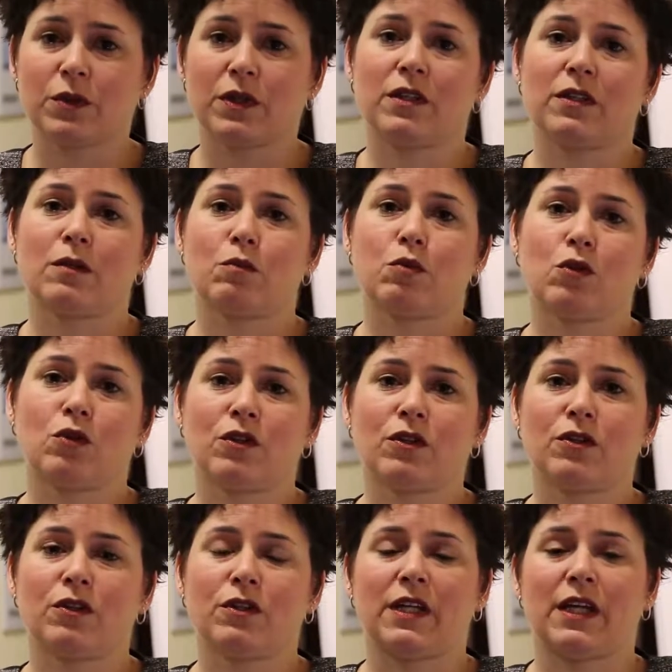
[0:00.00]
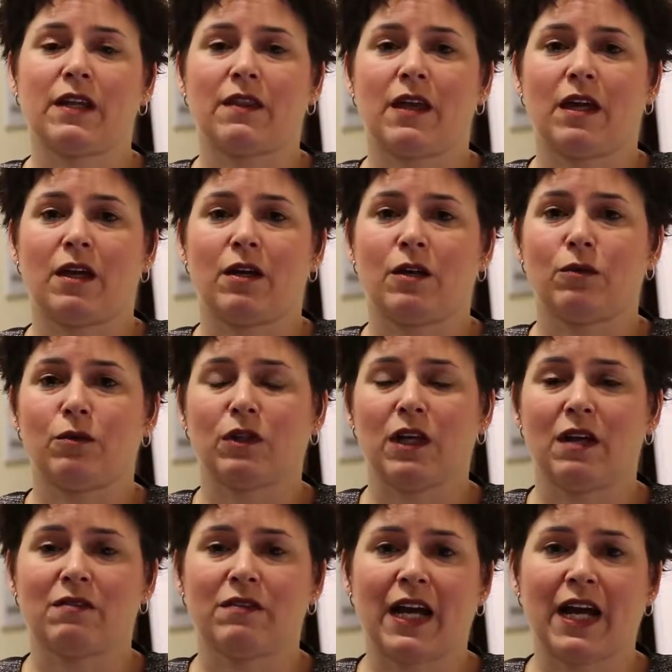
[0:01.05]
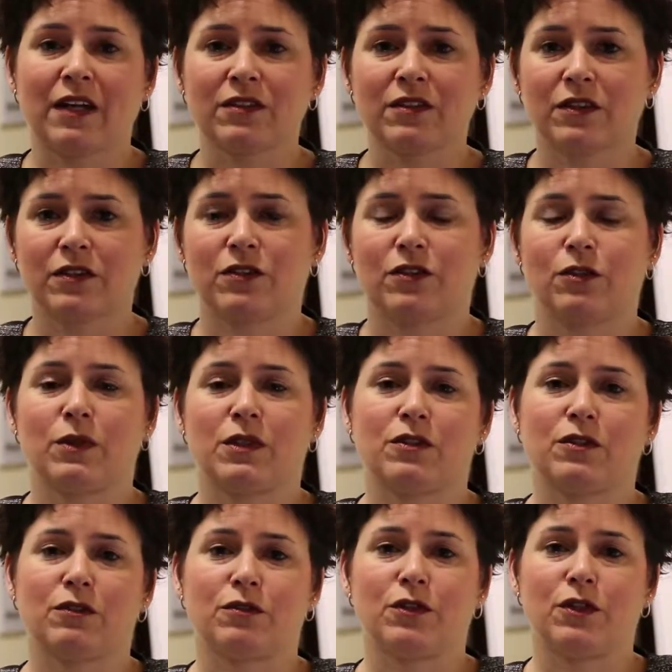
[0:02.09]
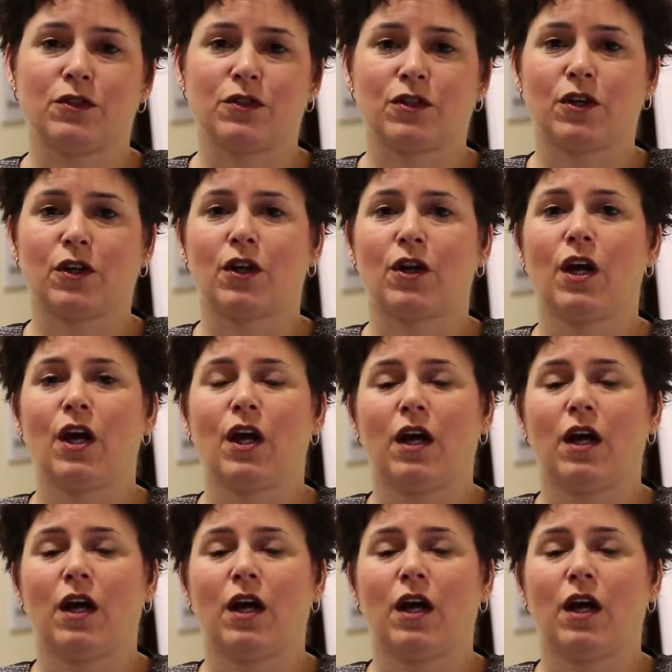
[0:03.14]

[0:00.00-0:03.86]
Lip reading: within the portal that they will have access to into the future,